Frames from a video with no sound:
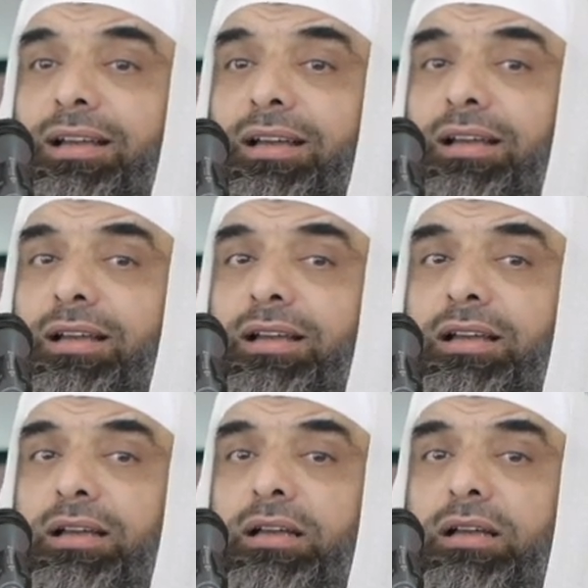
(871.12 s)

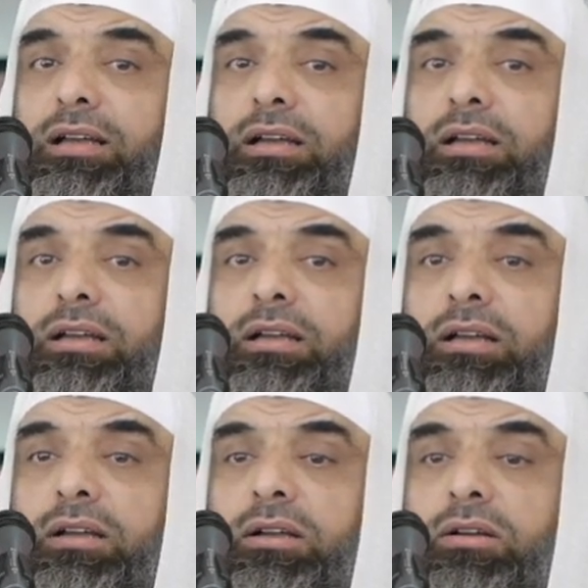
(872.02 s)

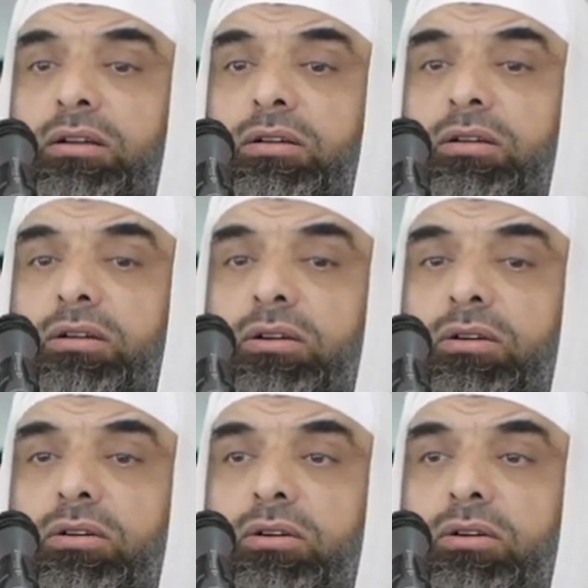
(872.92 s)
Nothing is said.